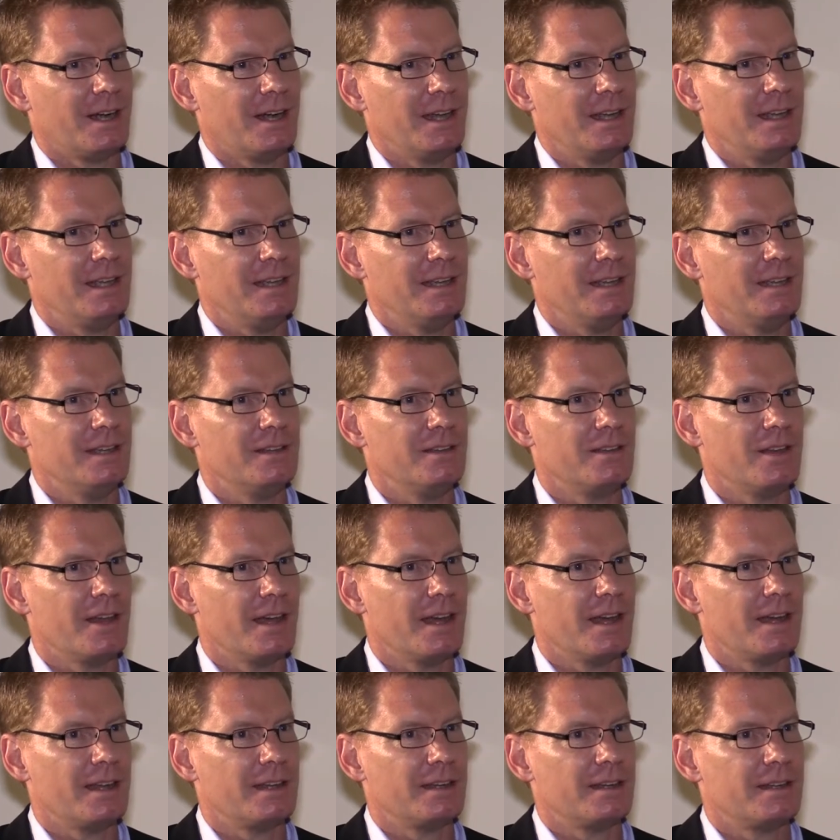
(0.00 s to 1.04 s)
I hear
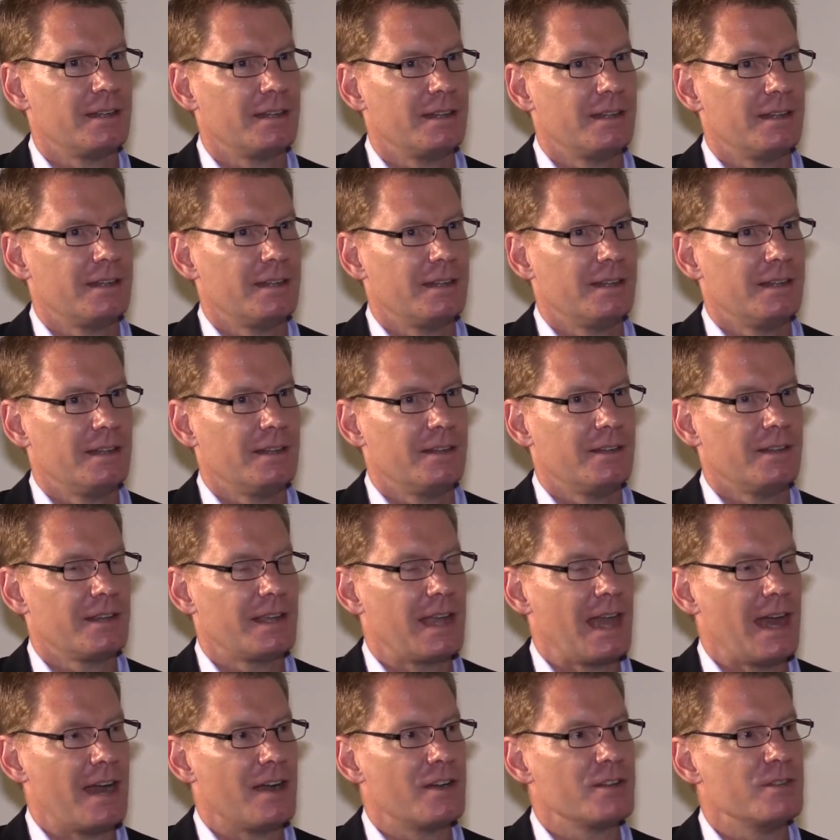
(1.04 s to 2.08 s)
that the
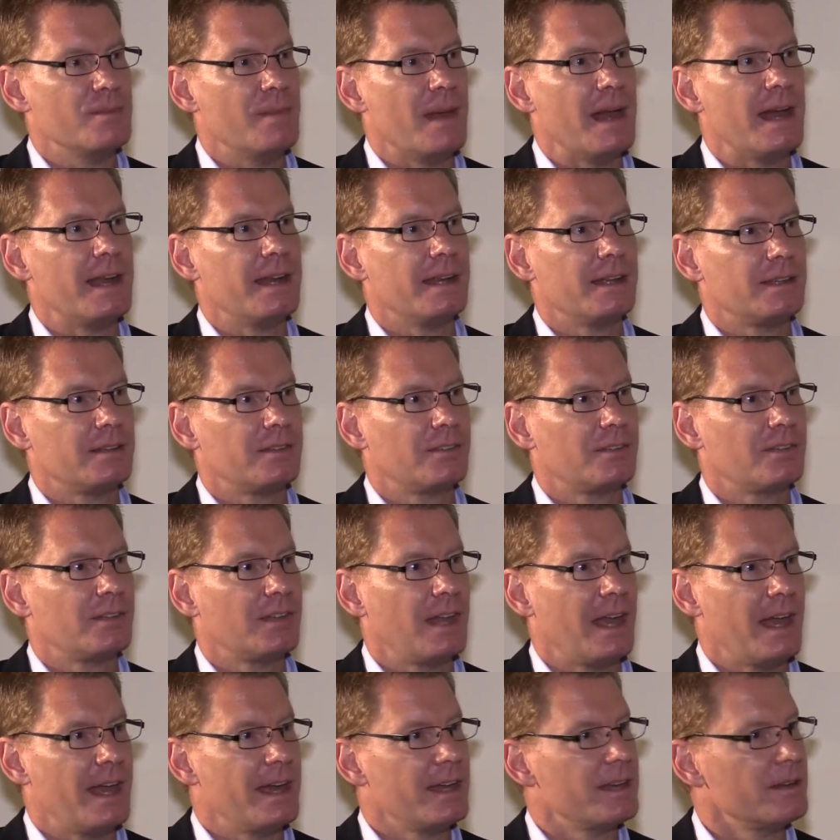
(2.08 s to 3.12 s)
charismatics
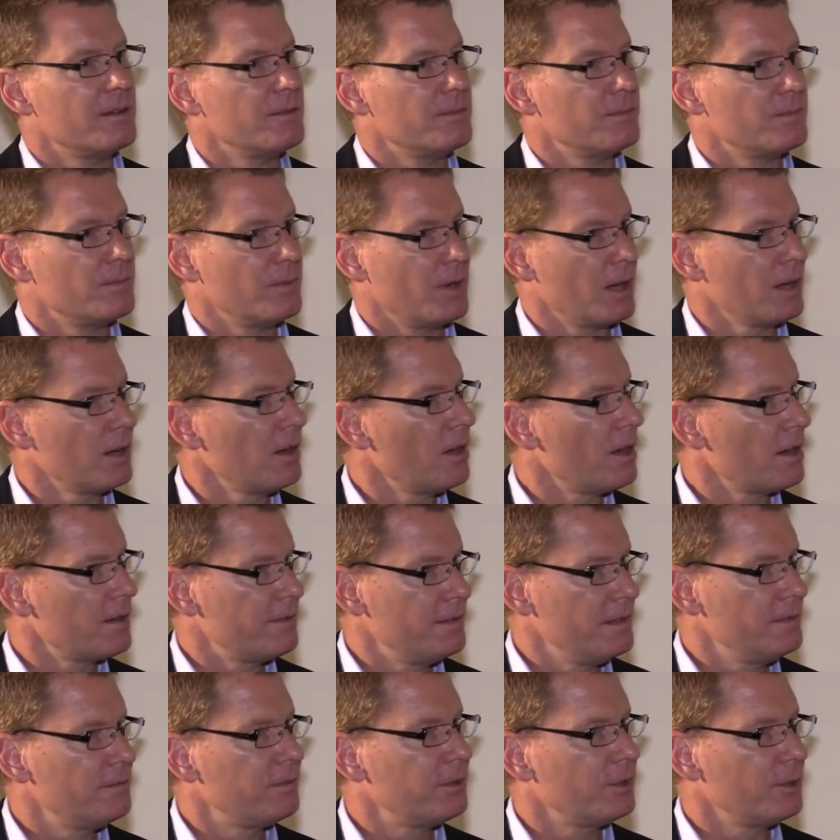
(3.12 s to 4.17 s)
had a lot of
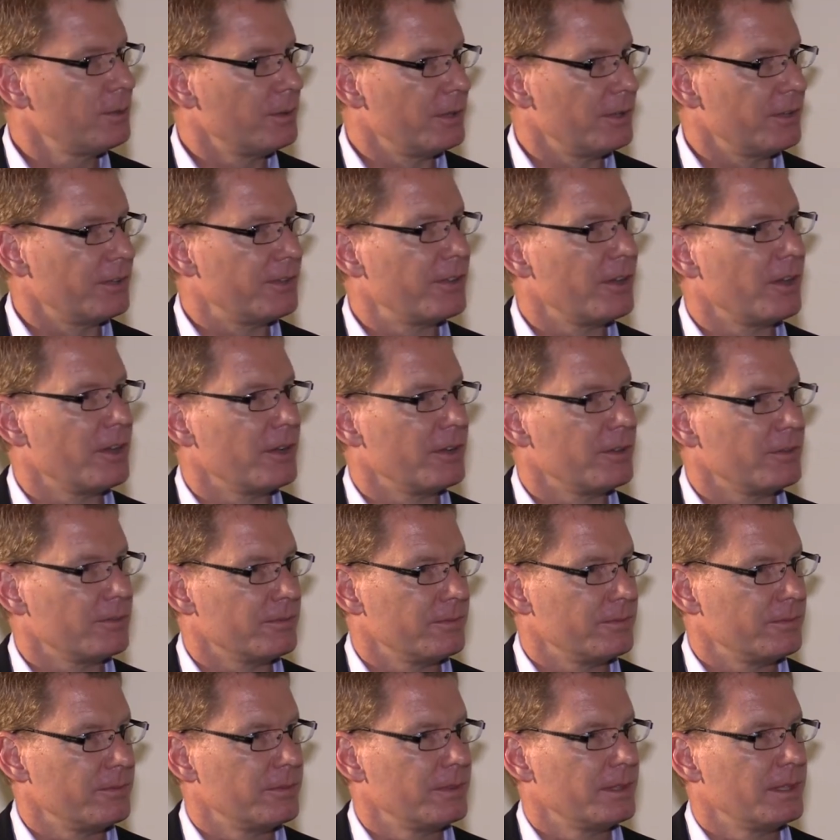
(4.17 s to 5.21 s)
influence
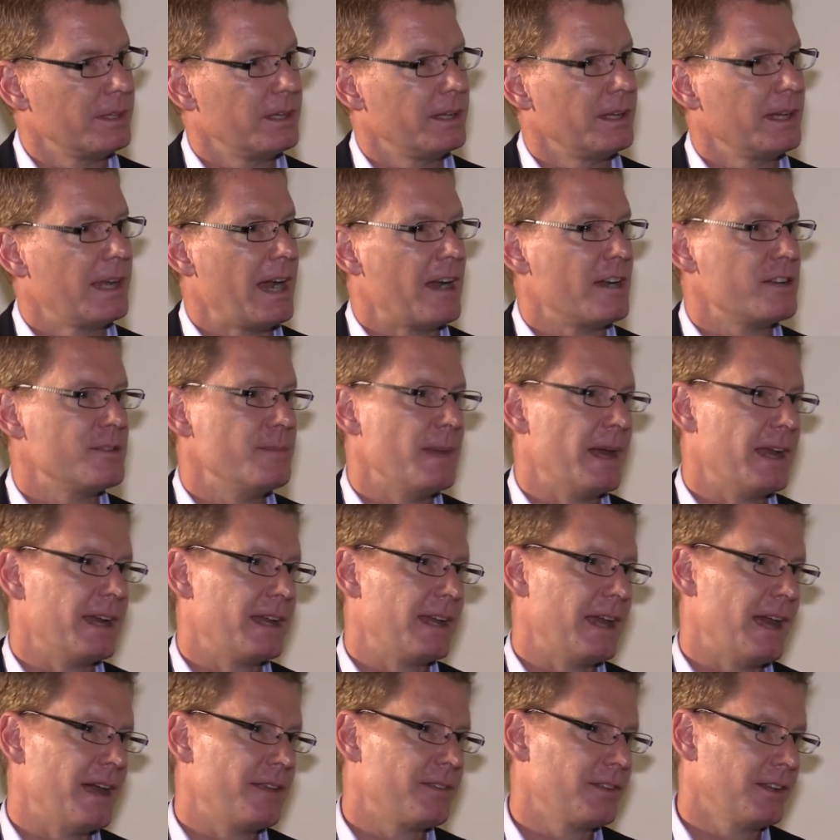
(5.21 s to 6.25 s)
on charismatic
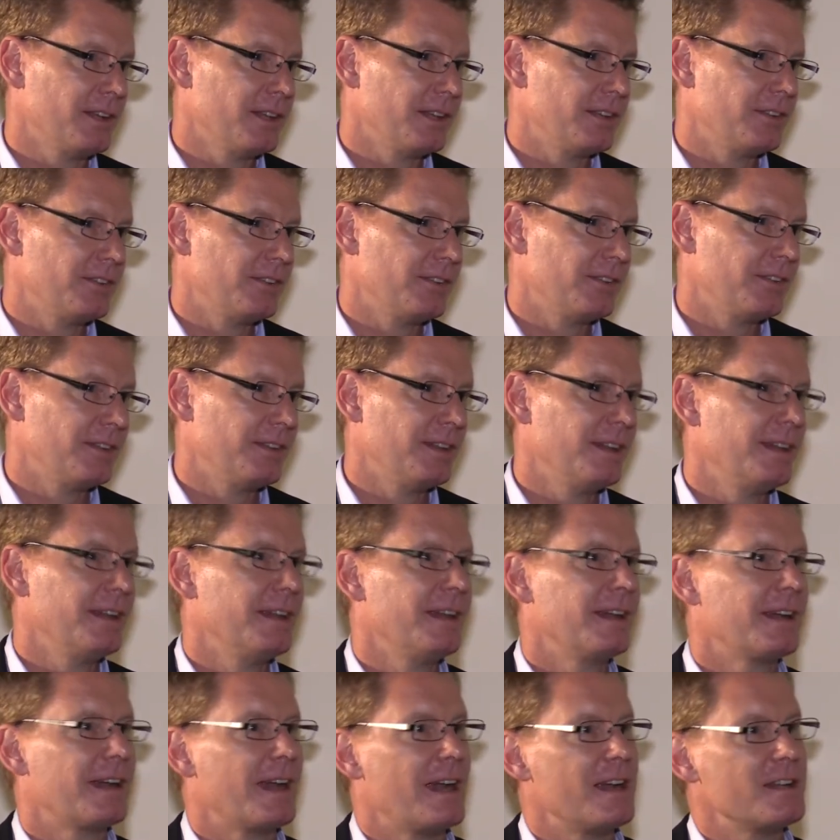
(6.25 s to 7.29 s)
Catholics,
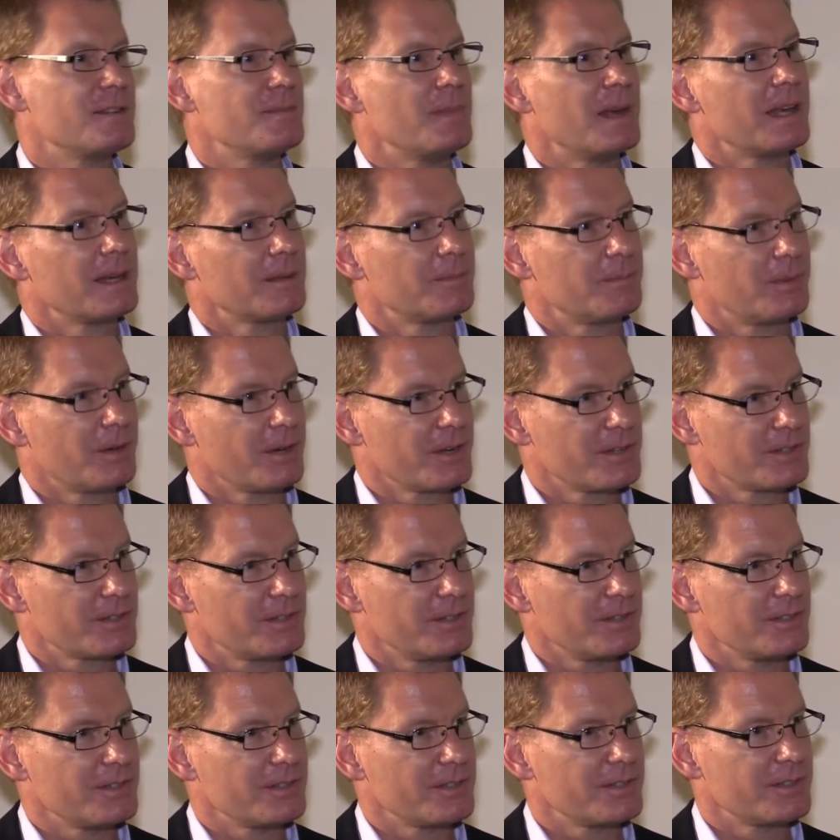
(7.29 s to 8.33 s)
charismatic
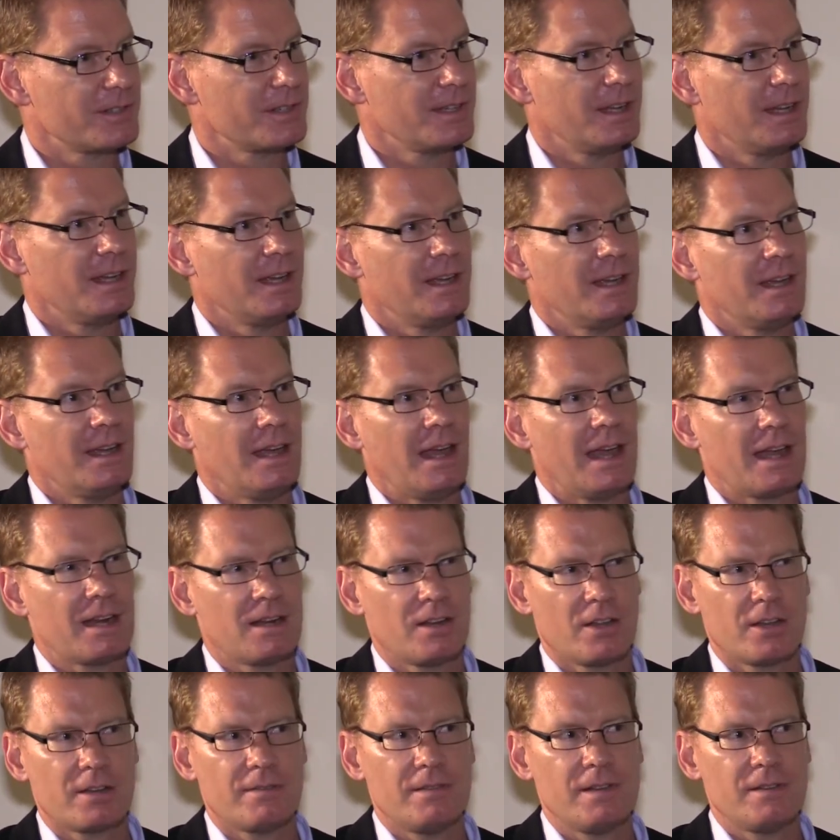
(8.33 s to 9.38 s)
Protestants, had a
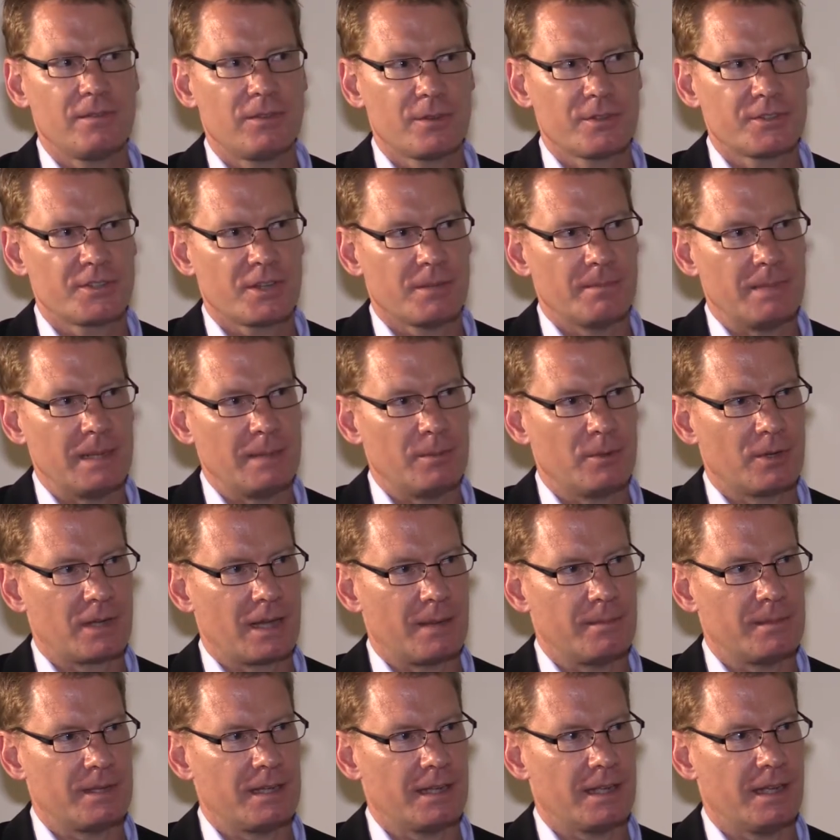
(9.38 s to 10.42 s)
lot of influence on people
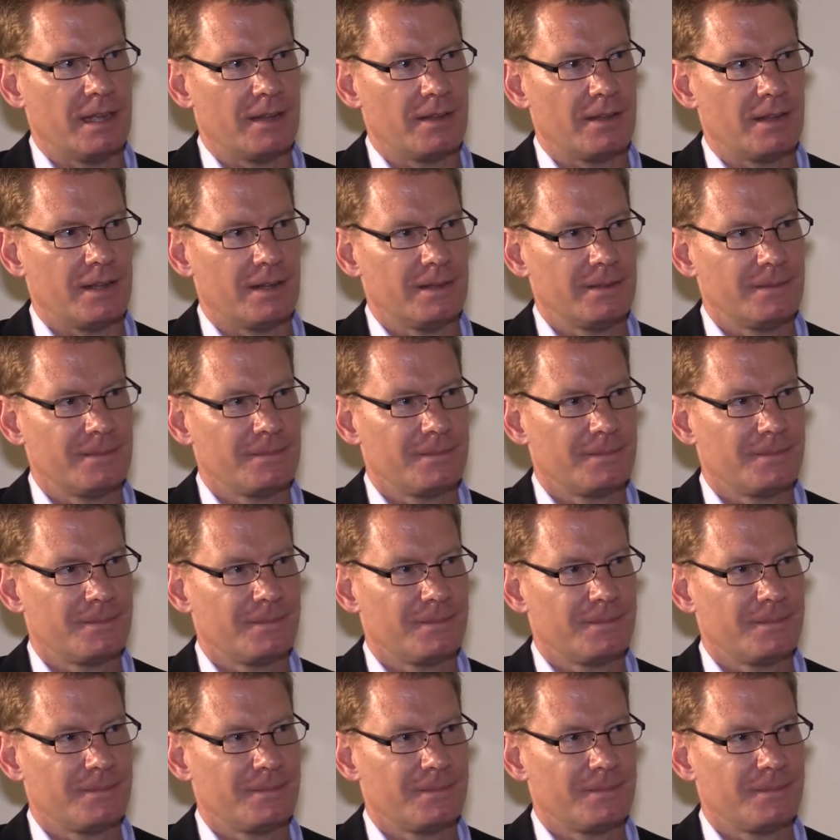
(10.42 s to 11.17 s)
coming together.